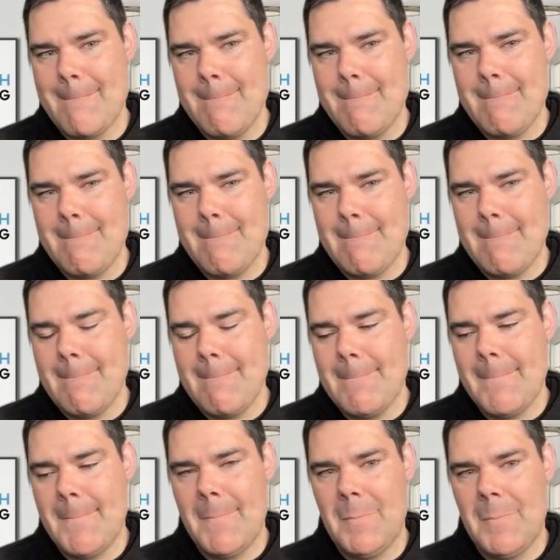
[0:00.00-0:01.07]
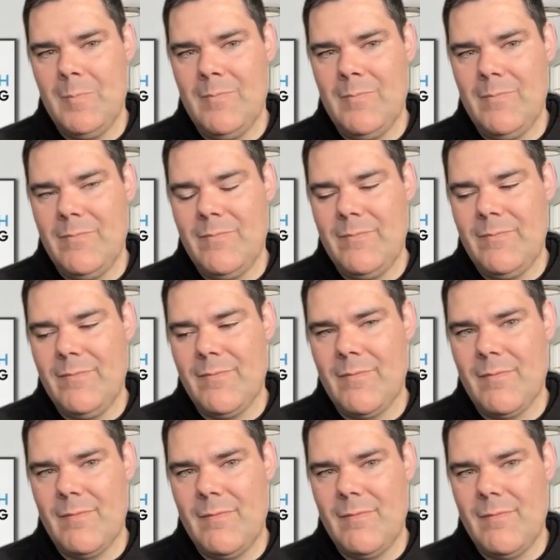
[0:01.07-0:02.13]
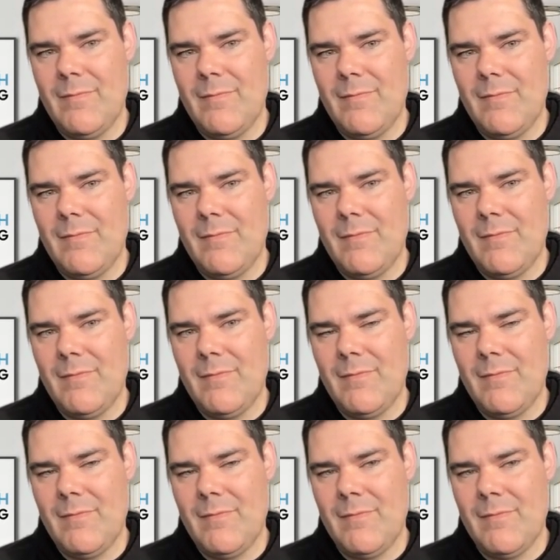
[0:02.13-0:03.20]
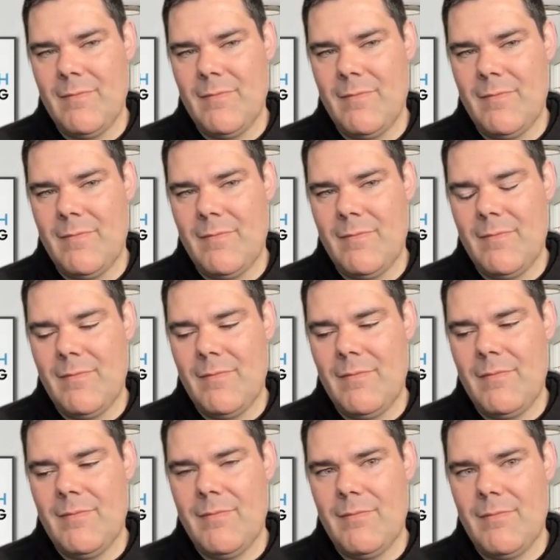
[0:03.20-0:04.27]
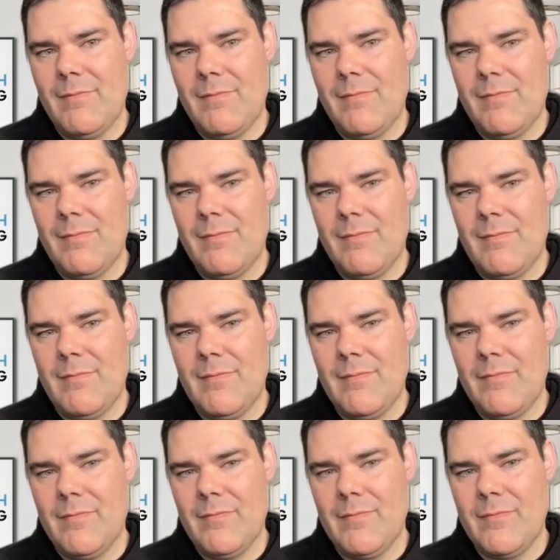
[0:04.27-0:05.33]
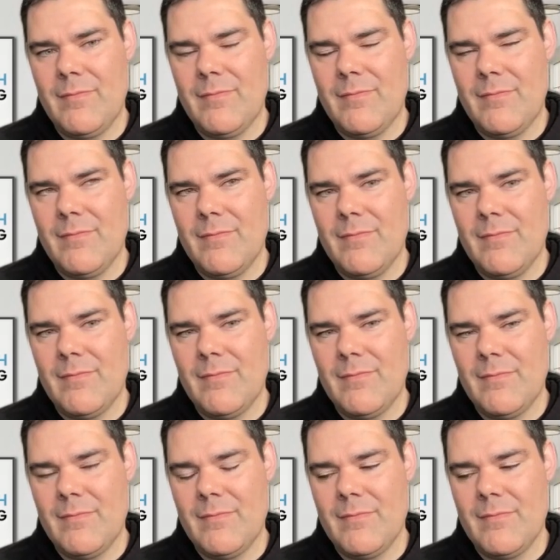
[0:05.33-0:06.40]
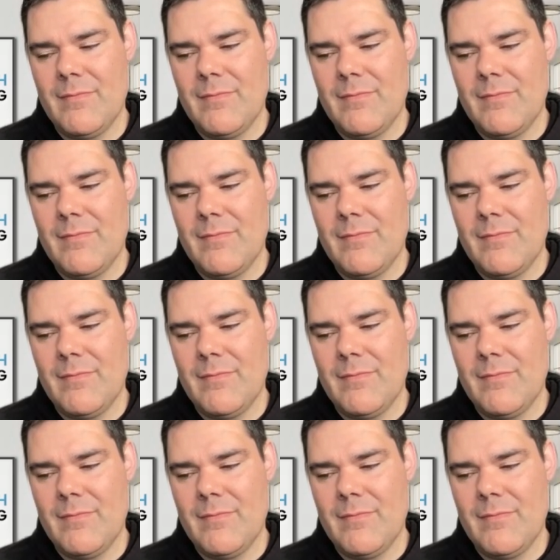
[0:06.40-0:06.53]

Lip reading: (silent)